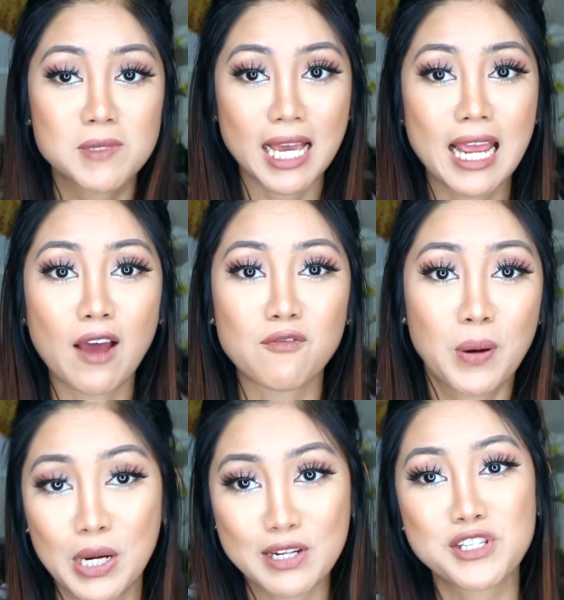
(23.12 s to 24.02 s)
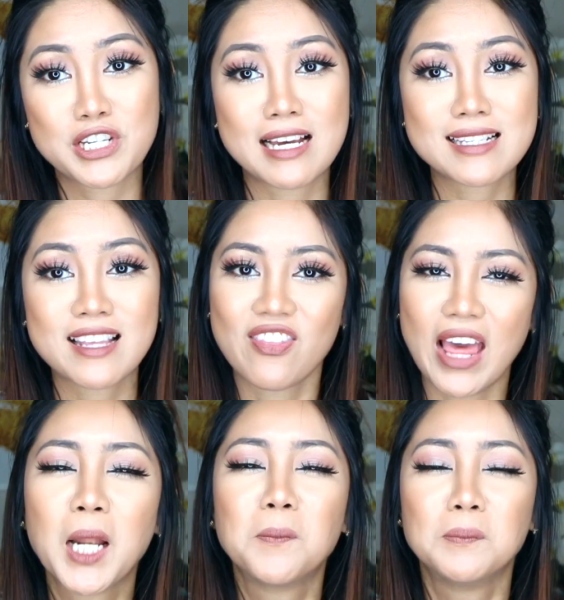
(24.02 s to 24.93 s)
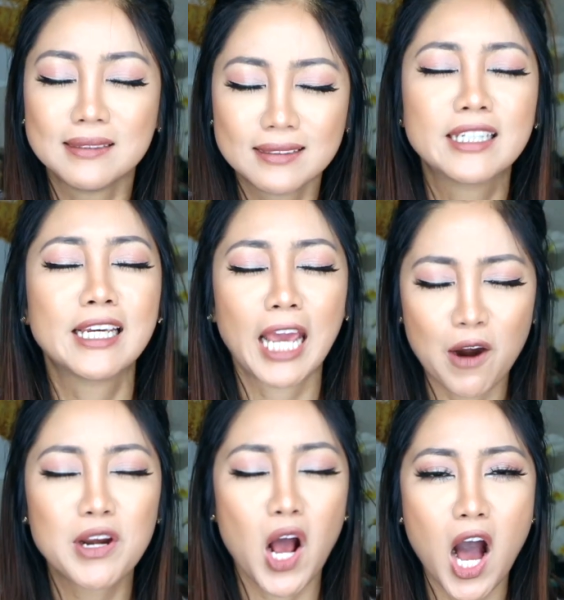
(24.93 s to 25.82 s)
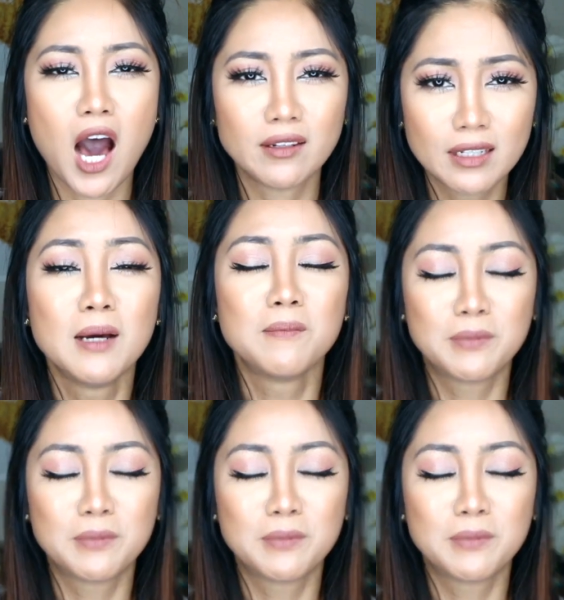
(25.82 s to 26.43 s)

I have purchased, then carry on.